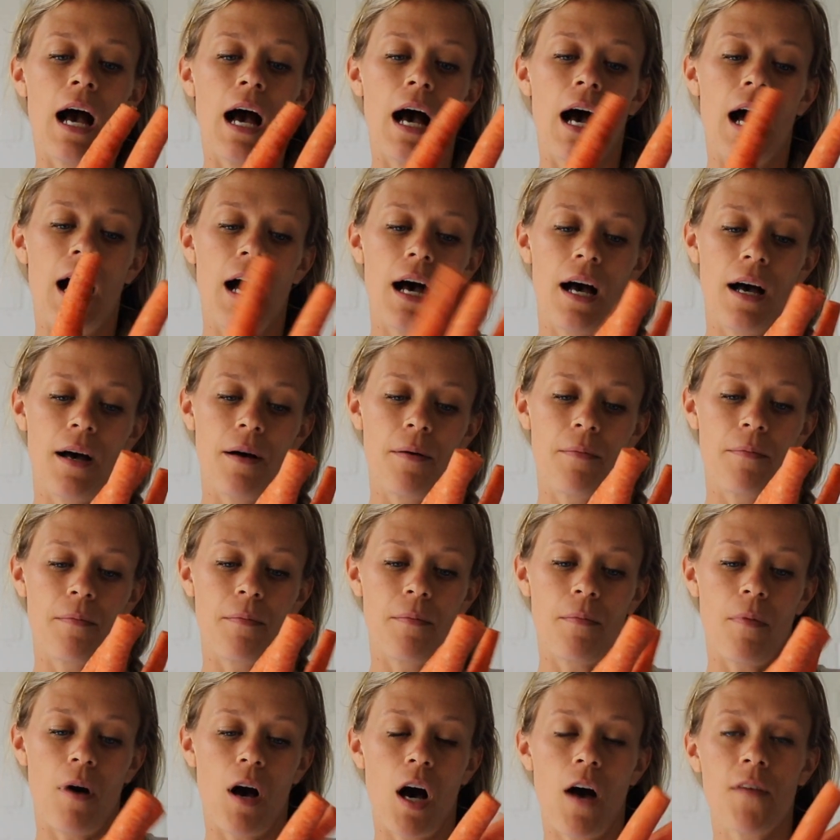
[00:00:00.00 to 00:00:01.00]

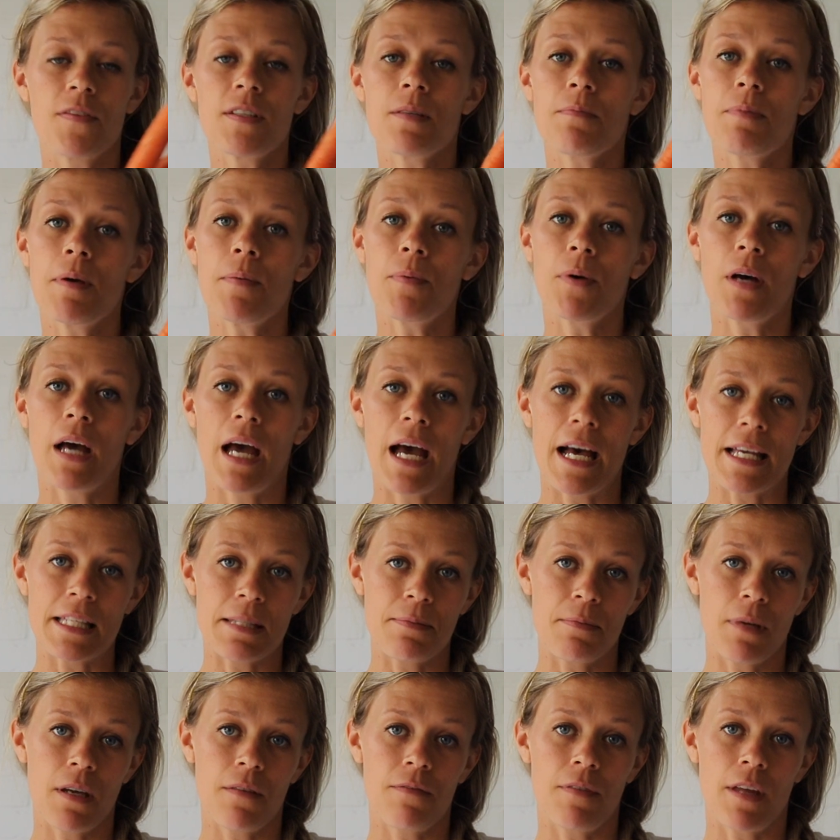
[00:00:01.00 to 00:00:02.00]
Often people
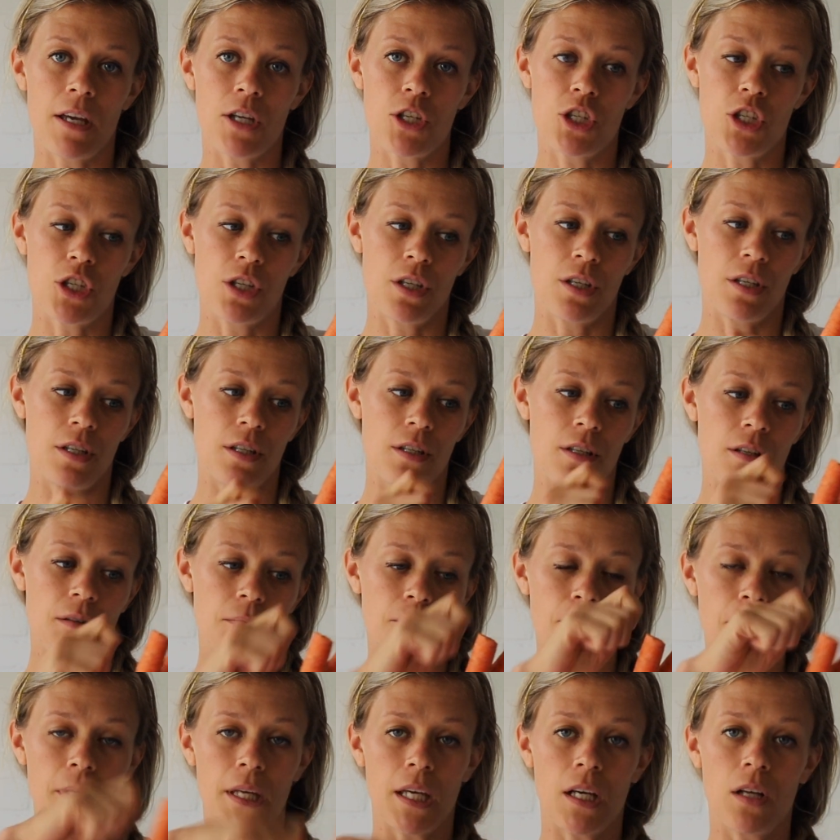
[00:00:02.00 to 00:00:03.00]
ask me if they should
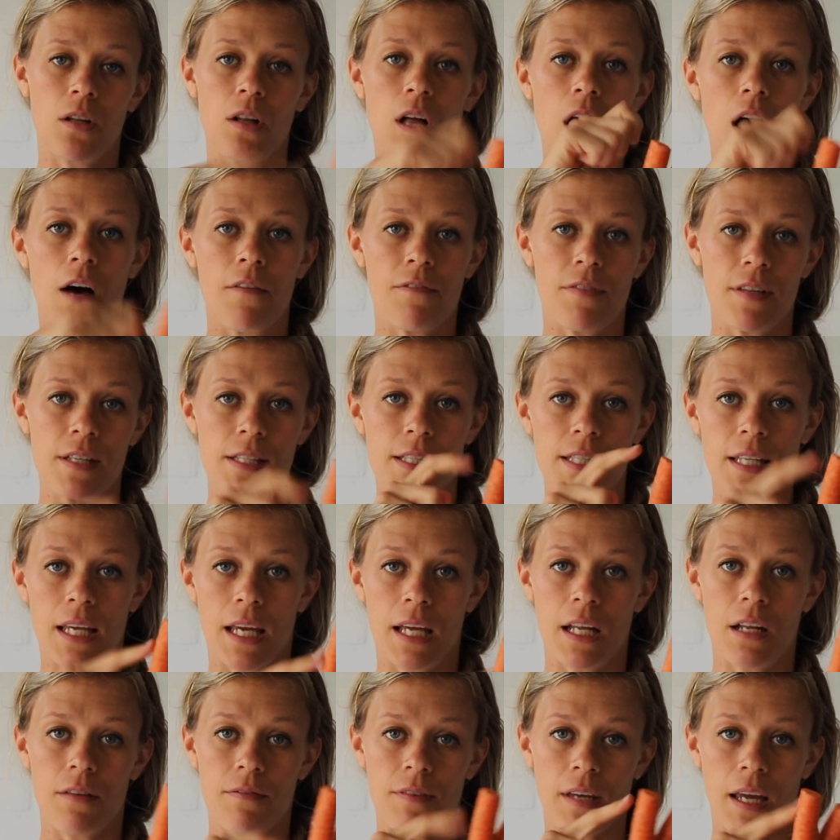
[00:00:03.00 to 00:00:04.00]
peel off the
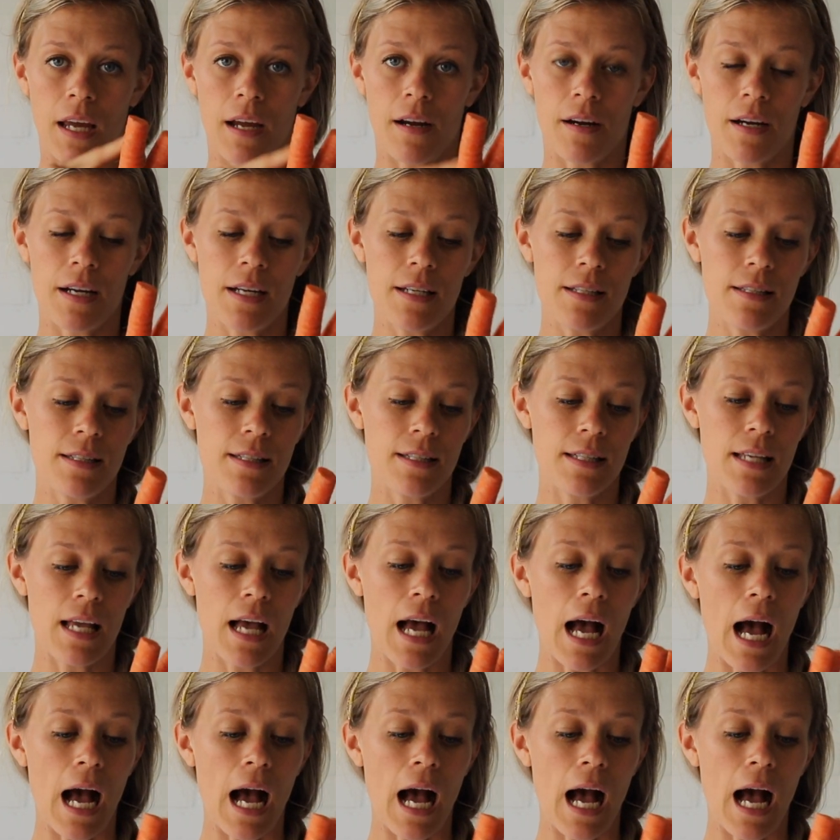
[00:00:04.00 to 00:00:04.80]
skin of carrots.